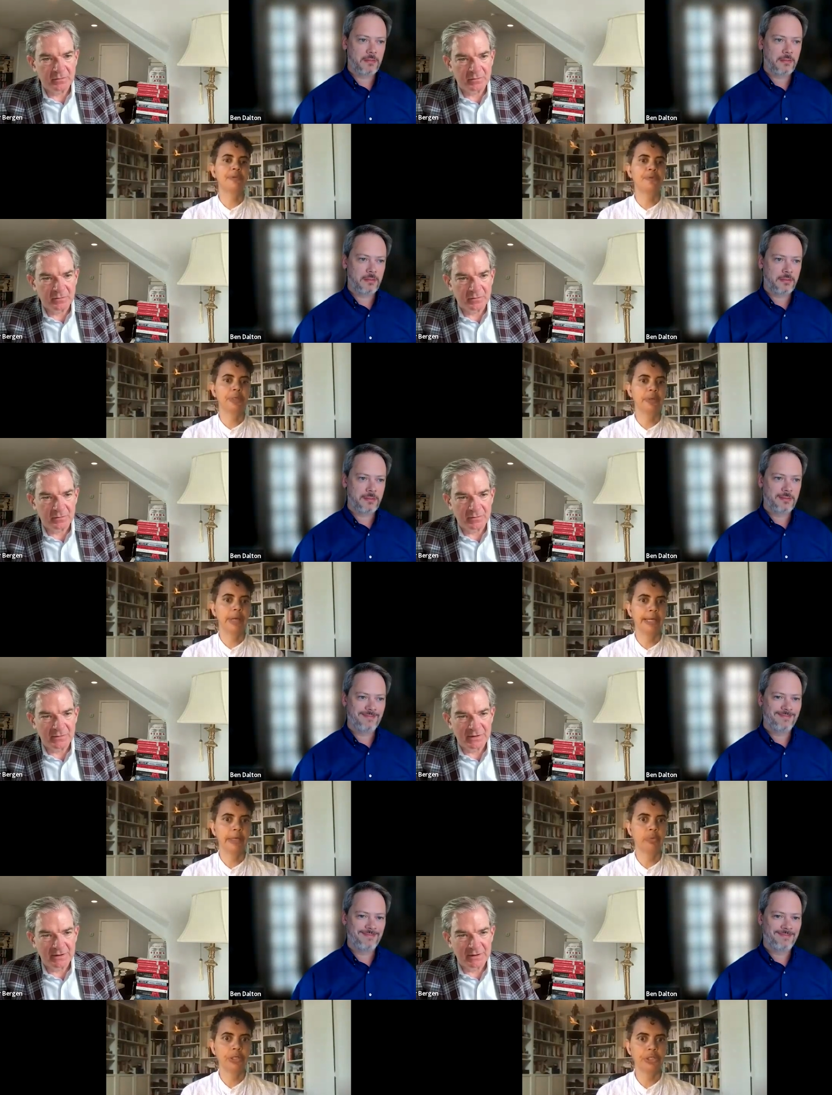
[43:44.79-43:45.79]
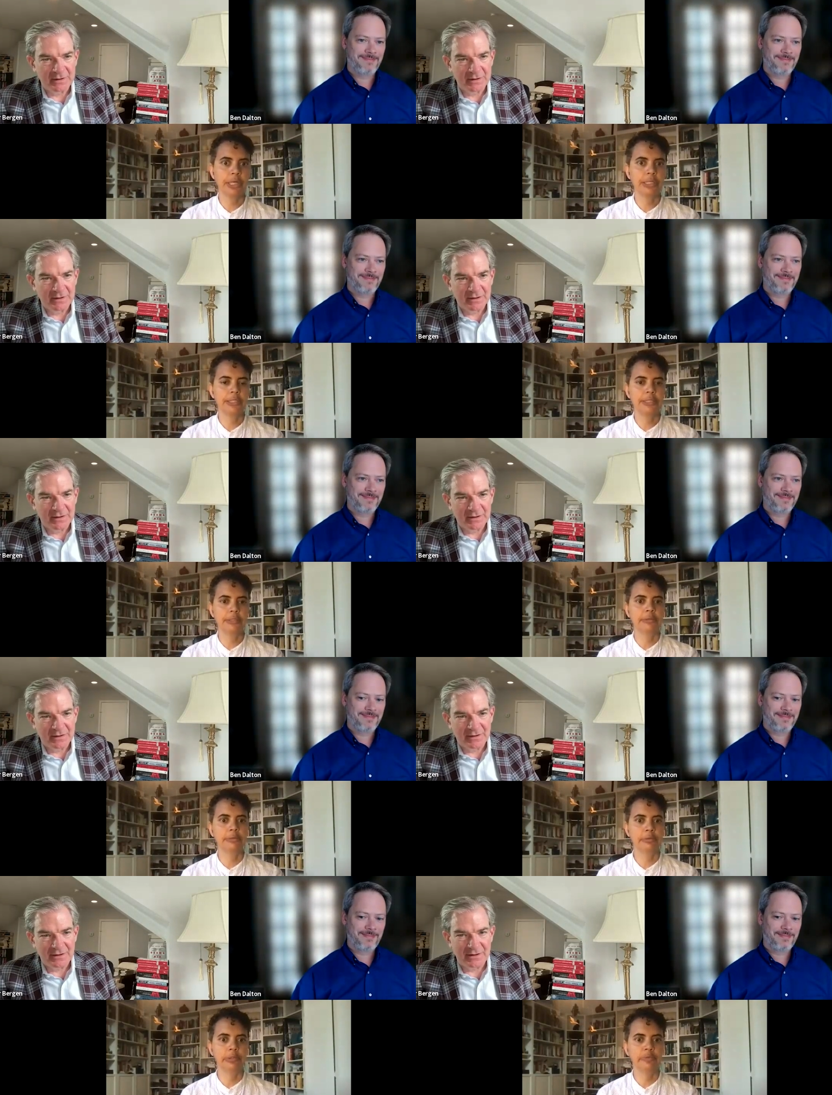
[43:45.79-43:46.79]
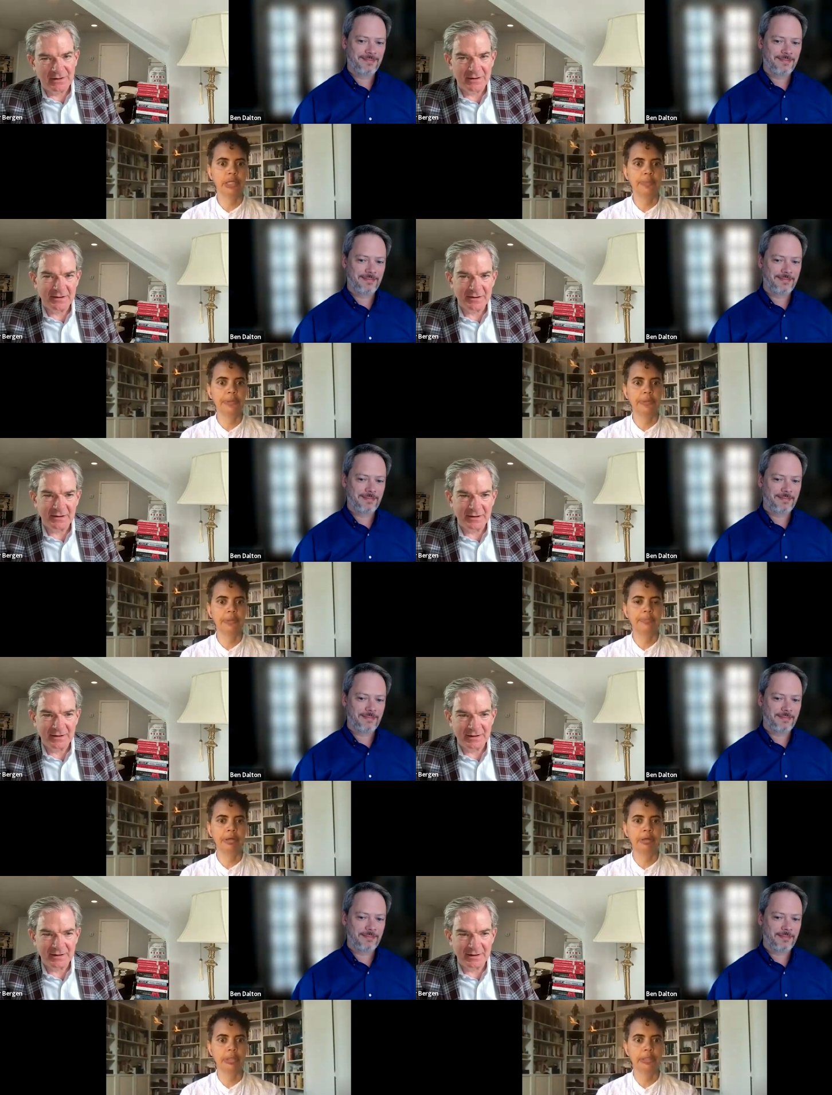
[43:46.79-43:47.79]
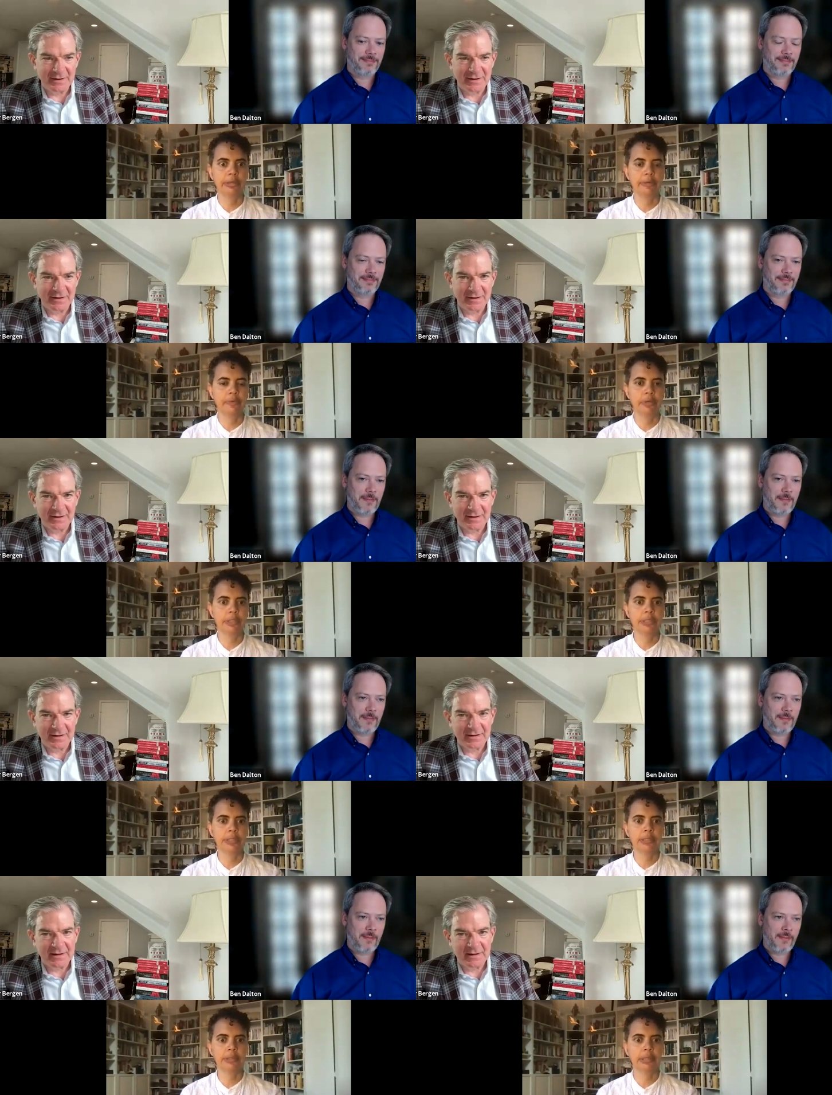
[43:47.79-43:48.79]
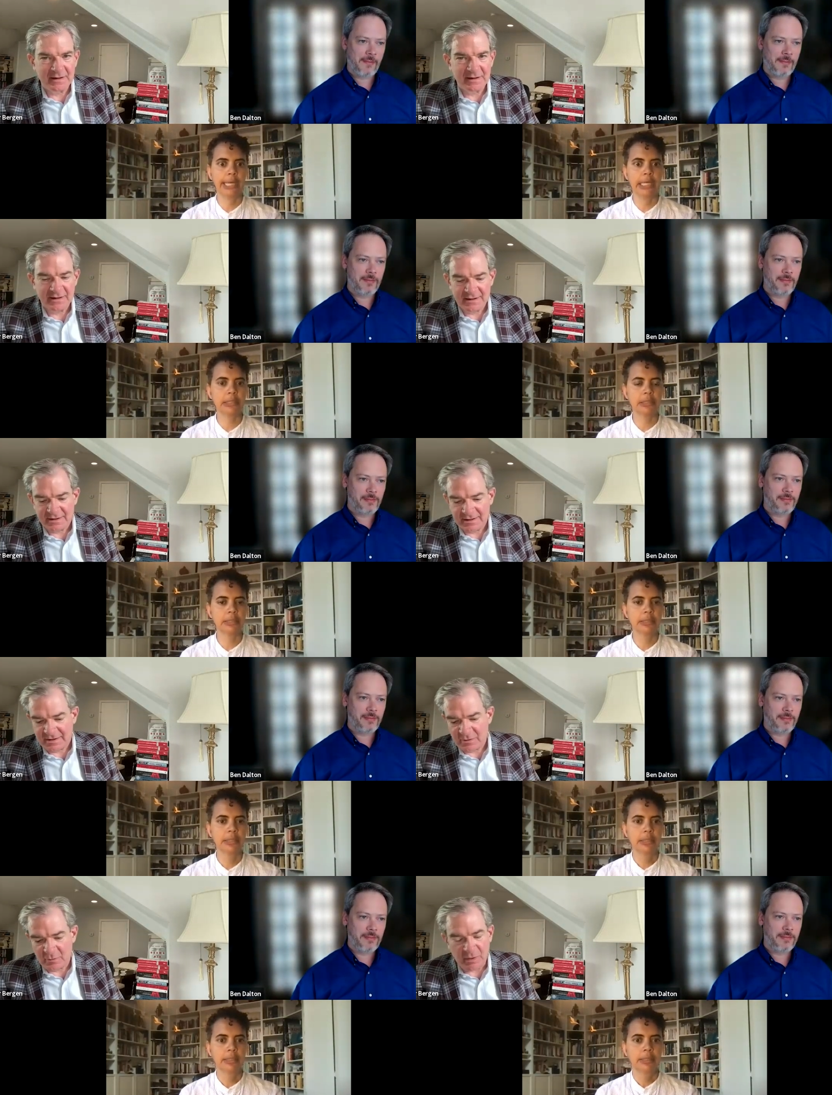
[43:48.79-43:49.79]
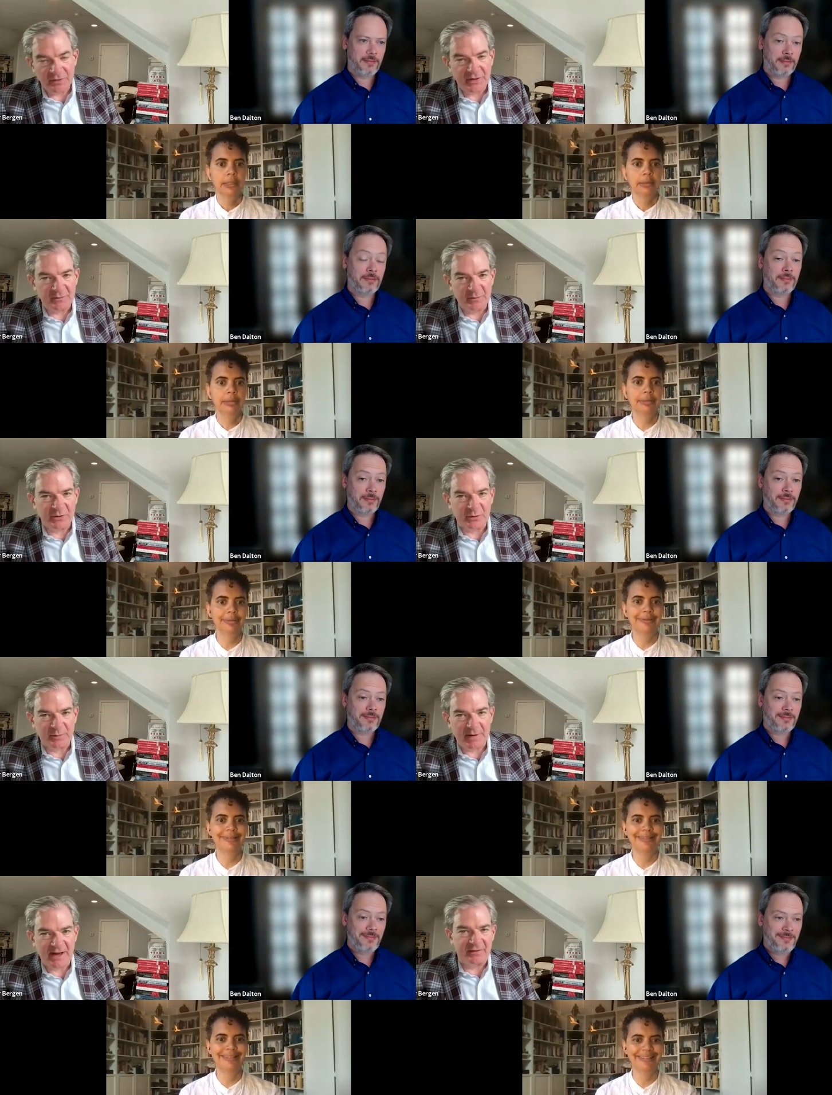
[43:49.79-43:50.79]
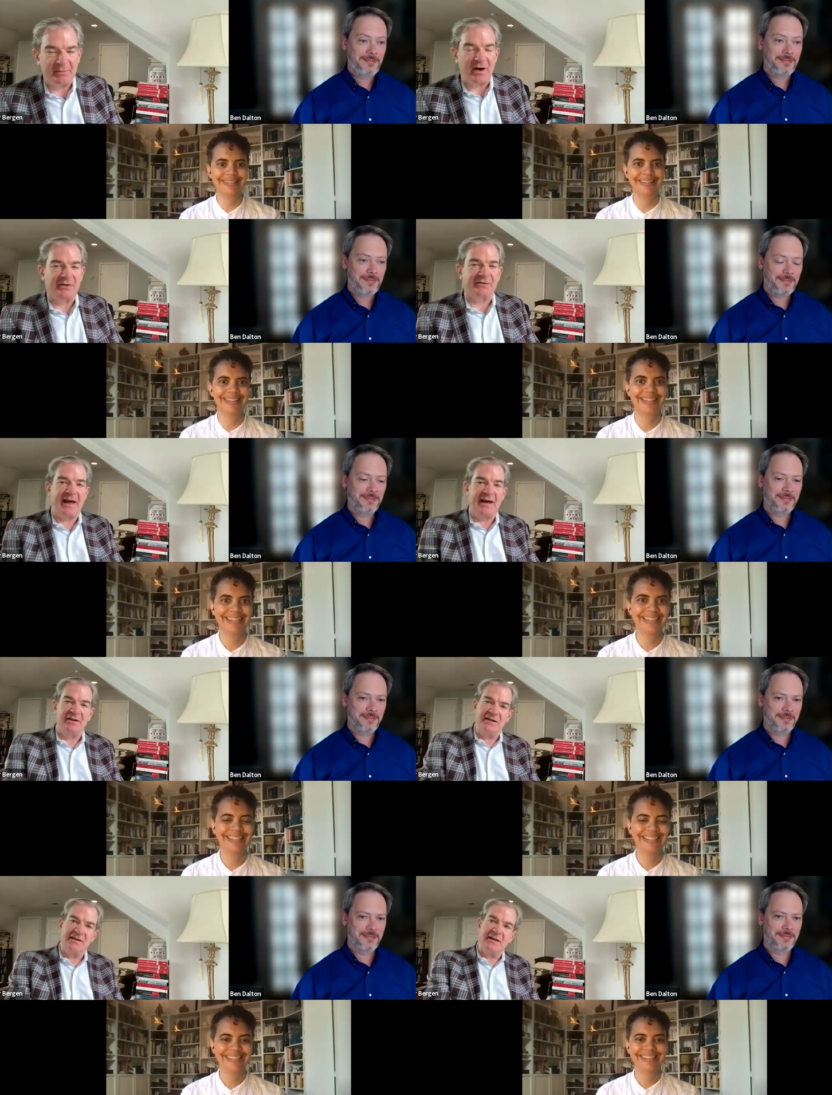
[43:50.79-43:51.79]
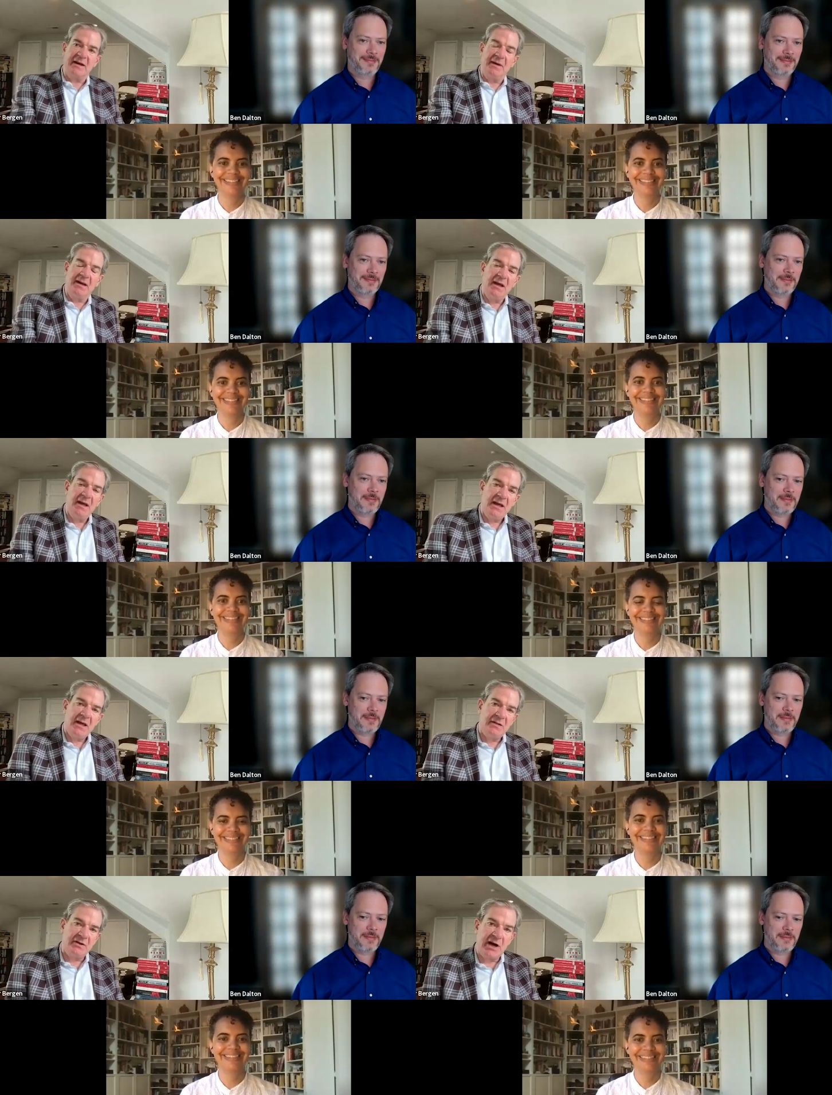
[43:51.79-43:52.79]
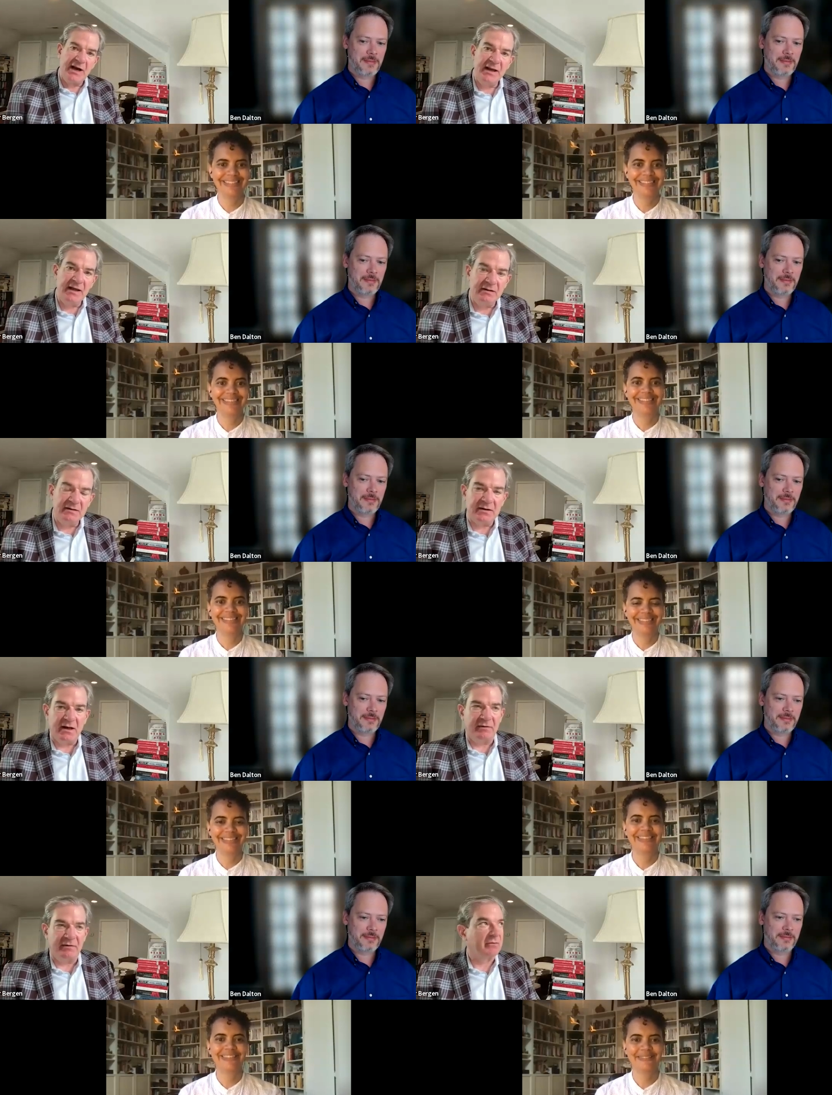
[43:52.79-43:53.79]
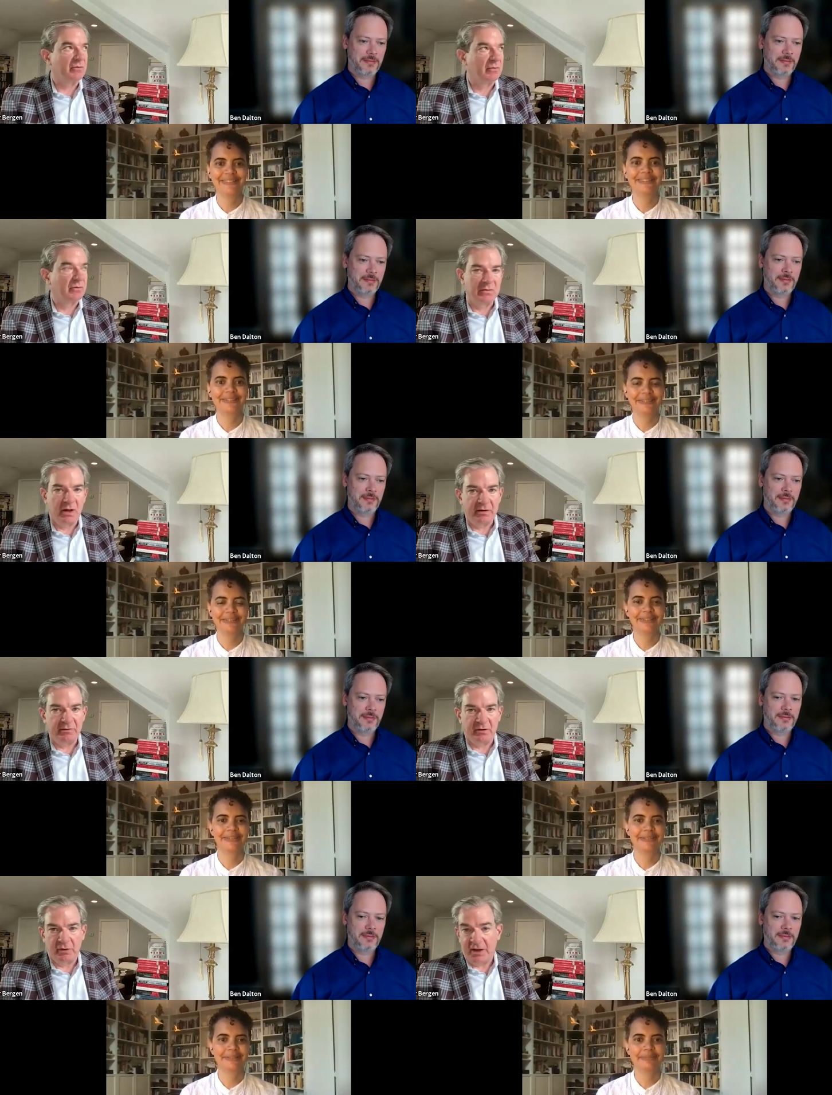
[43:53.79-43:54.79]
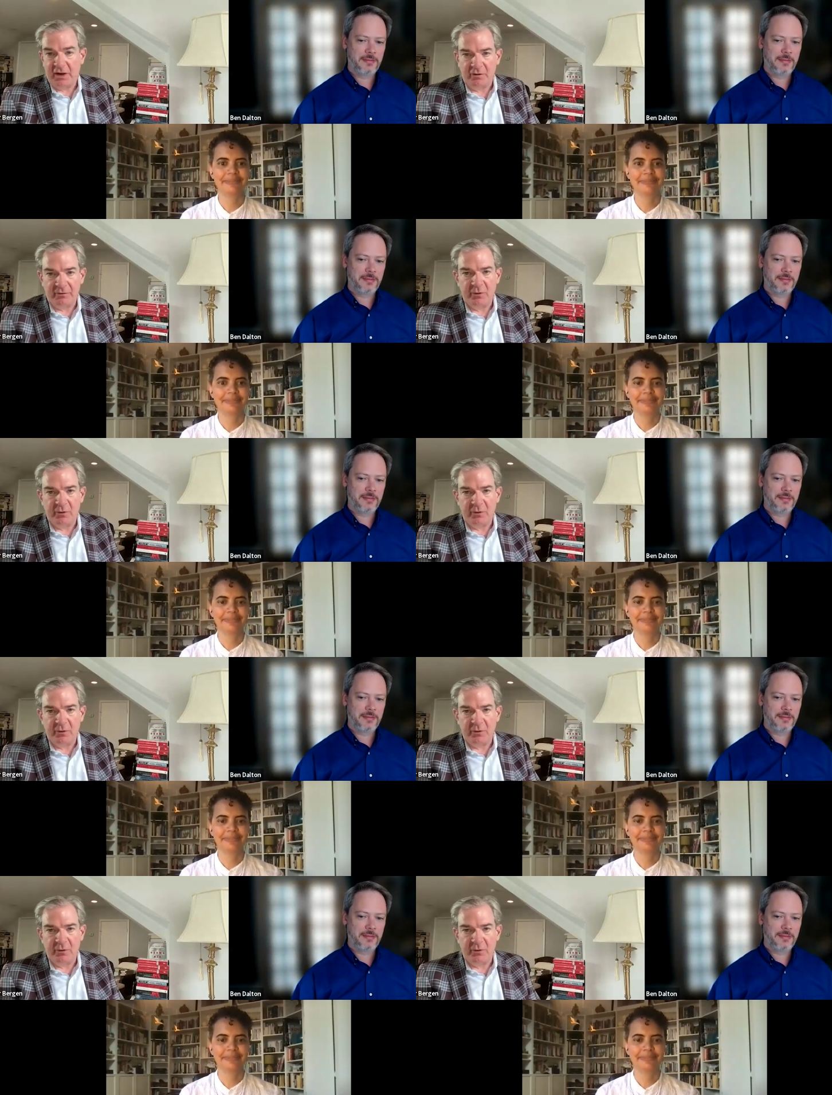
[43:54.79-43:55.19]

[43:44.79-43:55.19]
Speaker 1: before you hire Russia to develop your paramilitary force, I guess.
Speaker 2: One thing we've talked about in the past, Candace, is I mean, the Chinese have, you know, even though they could